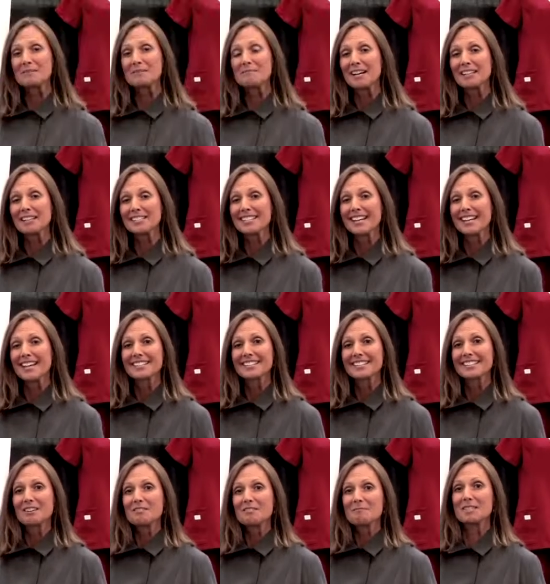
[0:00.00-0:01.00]
much. I
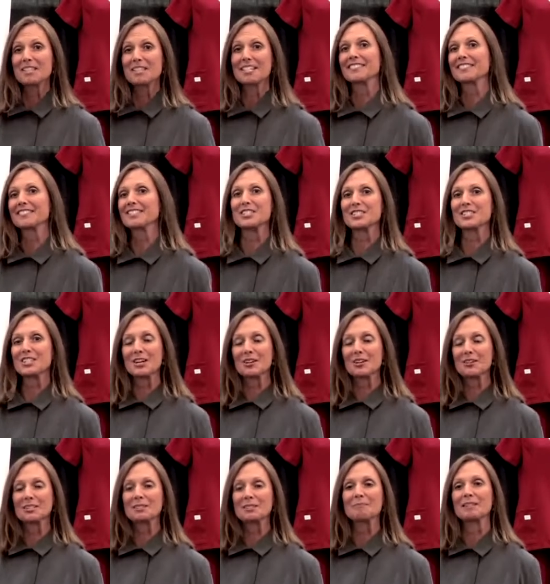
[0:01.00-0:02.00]
love being at the
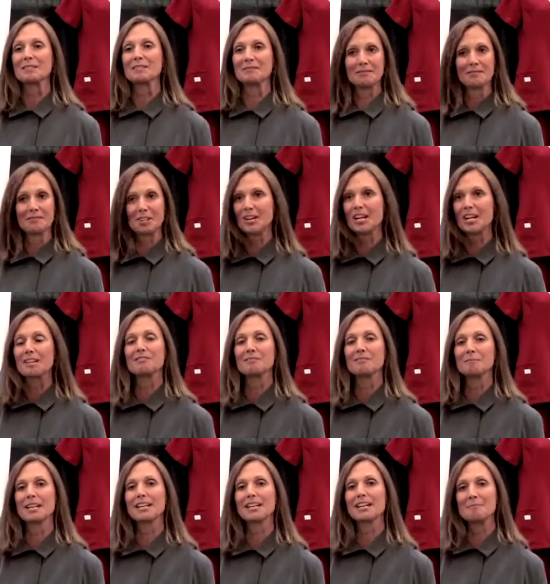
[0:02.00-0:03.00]
show. It's been great
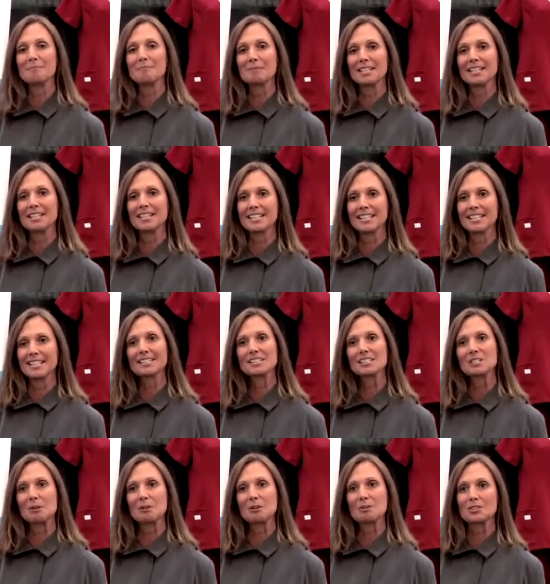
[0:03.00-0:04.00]
for my company to get
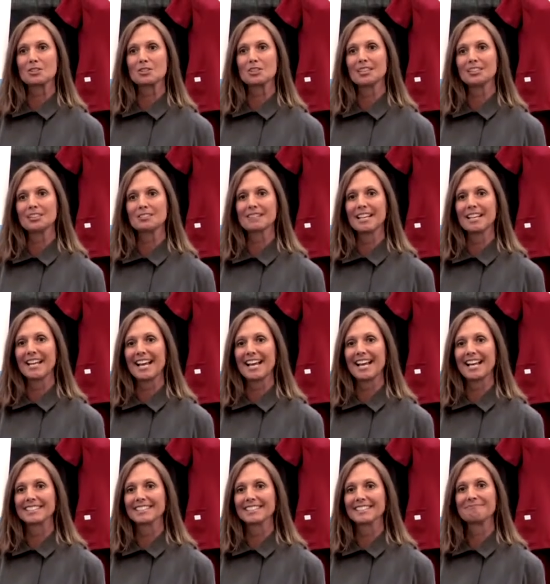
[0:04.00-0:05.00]
exposure
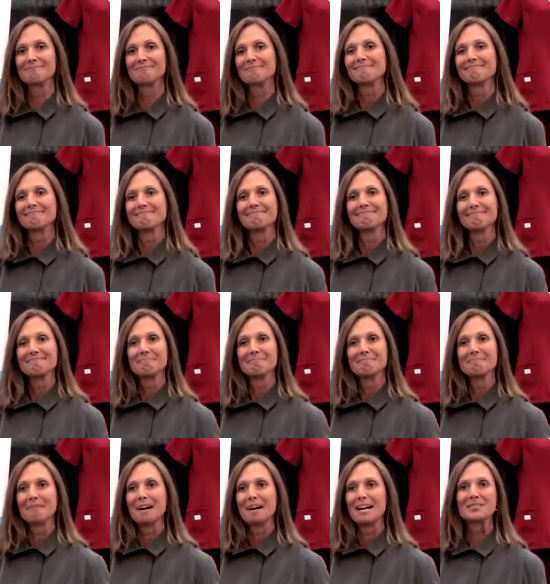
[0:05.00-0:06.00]

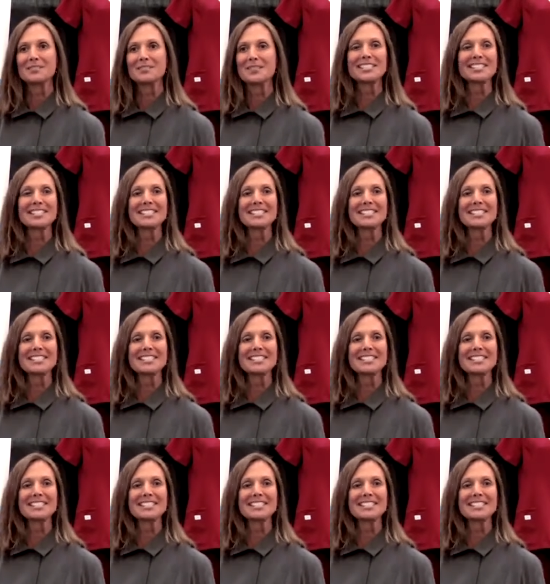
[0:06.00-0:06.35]
and buy twice as